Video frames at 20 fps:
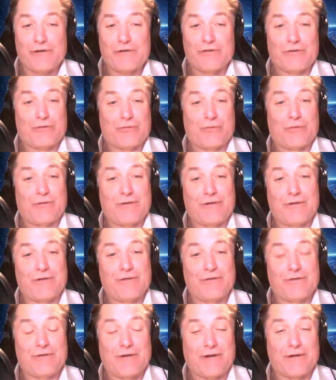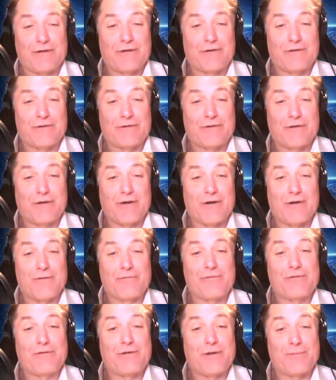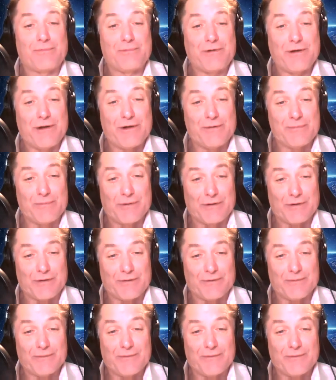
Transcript: the 22nd of September.